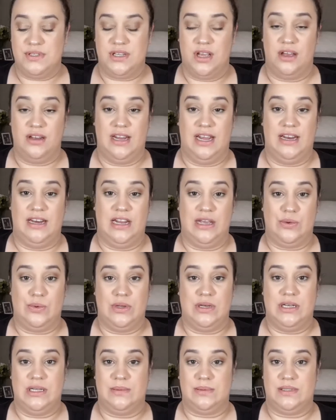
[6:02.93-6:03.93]
I was on a
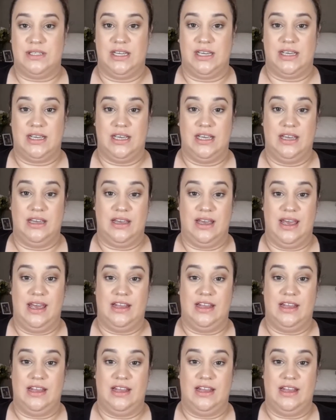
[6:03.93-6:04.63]
liquid lipstick kick,